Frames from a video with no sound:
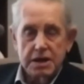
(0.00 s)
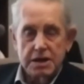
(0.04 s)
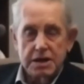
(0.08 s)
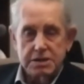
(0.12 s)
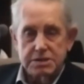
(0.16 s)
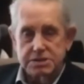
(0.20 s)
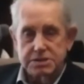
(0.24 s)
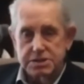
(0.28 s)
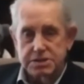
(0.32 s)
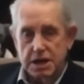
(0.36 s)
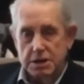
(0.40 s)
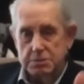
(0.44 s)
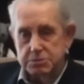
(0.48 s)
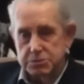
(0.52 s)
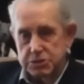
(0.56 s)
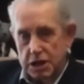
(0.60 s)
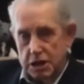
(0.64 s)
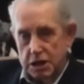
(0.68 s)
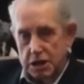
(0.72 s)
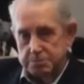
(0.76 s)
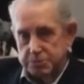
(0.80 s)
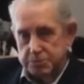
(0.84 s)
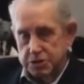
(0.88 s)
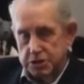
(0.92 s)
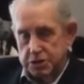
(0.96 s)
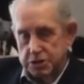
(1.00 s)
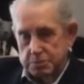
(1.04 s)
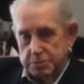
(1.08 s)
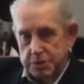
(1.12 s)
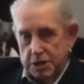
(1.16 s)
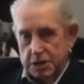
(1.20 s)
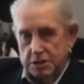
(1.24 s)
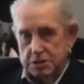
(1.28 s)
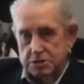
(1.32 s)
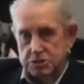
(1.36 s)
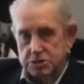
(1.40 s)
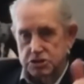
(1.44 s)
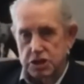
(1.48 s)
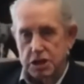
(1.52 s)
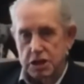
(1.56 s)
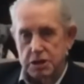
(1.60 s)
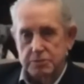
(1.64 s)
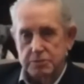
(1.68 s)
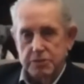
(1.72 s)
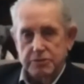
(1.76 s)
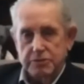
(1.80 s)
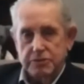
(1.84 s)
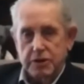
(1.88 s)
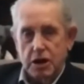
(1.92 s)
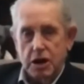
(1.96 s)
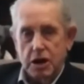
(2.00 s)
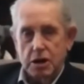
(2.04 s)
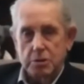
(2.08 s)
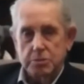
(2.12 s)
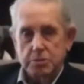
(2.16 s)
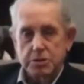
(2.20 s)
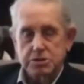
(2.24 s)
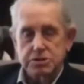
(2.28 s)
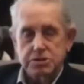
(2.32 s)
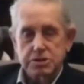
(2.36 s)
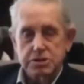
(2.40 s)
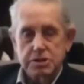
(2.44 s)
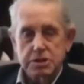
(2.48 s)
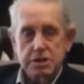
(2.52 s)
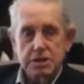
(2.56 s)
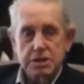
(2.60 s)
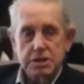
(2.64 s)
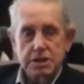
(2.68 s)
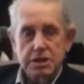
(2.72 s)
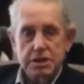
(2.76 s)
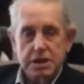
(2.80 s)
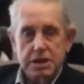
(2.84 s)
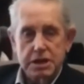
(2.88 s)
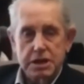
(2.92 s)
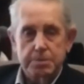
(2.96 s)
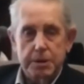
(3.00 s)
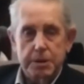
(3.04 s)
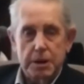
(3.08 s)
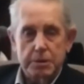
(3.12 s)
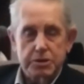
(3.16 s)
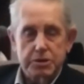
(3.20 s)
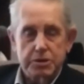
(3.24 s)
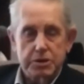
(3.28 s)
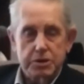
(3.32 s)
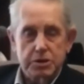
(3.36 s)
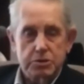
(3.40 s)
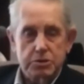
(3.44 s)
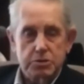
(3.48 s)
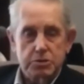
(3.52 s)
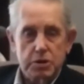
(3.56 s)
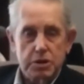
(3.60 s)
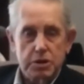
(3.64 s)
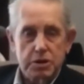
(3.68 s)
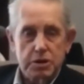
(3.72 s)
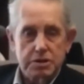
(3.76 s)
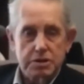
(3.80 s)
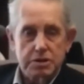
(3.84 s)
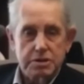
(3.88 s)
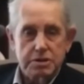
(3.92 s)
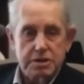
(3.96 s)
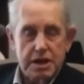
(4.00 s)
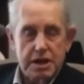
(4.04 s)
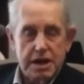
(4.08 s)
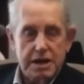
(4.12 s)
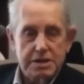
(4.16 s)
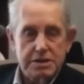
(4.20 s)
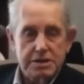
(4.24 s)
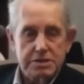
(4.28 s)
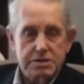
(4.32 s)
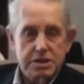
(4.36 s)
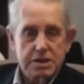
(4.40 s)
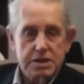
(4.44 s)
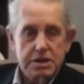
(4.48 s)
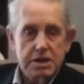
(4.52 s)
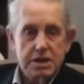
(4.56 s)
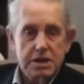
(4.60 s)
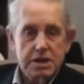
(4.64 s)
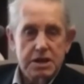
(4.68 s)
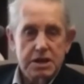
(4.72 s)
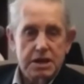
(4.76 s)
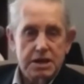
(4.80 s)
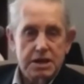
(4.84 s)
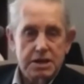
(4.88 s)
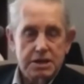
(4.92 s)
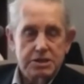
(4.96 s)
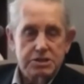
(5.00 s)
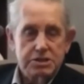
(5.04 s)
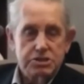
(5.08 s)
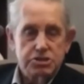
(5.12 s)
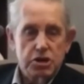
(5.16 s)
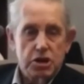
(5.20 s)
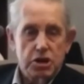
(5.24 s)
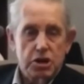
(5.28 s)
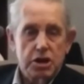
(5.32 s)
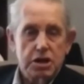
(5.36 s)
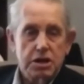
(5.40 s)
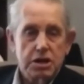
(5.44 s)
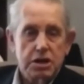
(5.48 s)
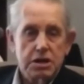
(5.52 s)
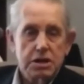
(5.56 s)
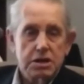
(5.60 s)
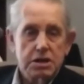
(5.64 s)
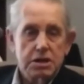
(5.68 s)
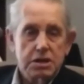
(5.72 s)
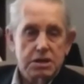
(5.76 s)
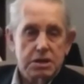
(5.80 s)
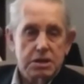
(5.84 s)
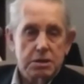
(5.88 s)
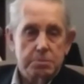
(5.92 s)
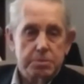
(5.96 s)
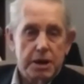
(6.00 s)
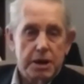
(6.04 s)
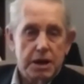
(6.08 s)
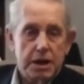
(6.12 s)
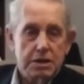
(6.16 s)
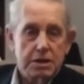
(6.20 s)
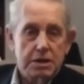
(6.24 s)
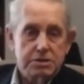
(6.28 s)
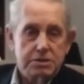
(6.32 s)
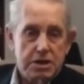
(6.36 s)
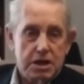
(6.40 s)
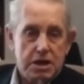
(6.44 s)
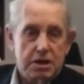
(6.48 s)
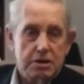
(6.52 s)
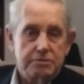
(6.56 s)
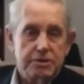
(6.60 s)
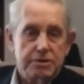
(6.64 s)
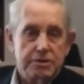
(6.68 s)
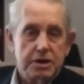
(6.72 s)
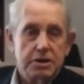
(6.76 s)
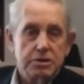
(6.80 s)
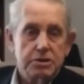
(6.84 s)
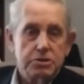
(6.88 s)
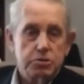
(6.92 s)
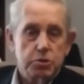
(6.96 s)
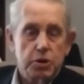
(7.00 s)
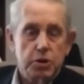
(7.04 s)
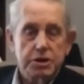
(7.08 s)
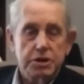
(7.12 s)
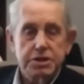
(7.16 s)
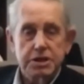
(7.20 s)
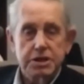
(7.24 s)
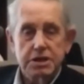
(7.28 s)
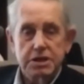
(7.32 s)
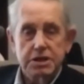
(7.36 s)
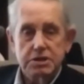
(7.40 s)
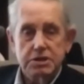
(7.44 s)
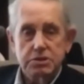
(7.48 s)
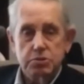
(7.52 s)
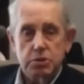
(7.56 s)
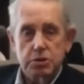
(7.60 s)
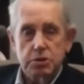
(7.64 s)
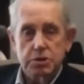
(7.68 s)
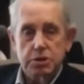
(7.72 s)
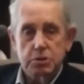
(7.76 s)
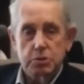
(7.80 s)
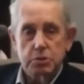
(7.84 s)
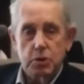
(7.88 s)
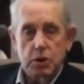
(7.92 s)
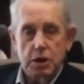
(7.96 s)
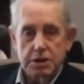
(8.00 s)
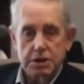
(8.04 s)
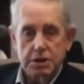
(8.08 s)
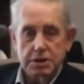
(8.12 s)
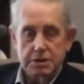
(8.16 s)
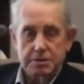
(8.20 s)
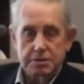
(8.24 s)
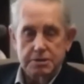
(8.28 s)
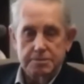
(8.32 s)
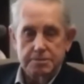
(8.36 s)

it sums up to the Milton Chamber of Commerce. Keep up the good work. Thanks and enjoy the balance of 2021.